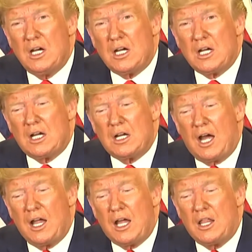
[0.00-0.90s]
Uh,
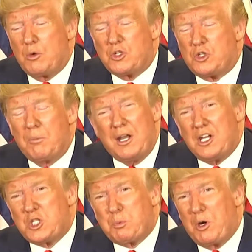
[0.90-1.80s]
I, there was
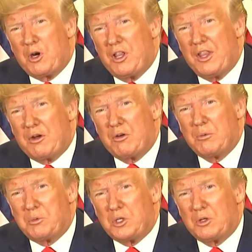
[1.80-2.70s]
tremendous spirit in that
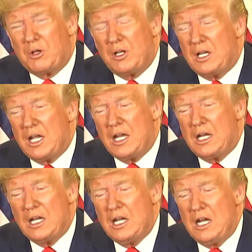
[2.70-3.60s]
room, too, and,
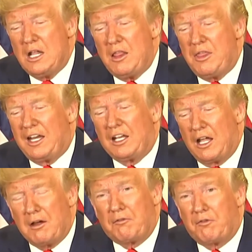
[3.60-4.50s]
and they
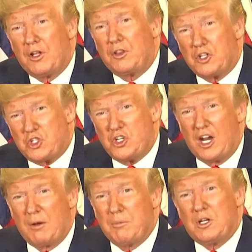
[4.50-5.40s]
love this
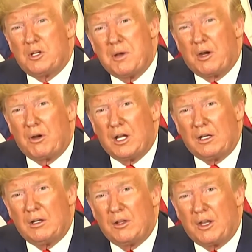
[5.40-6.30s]
gentleman to my
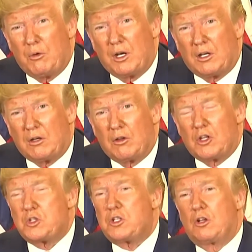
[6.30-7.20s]
right. They really do.
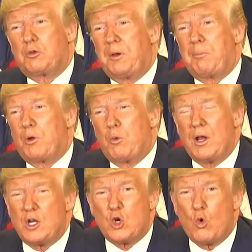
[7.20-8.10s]
Those, those people
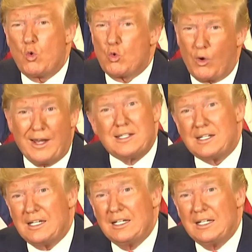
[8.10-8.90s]
went crazy.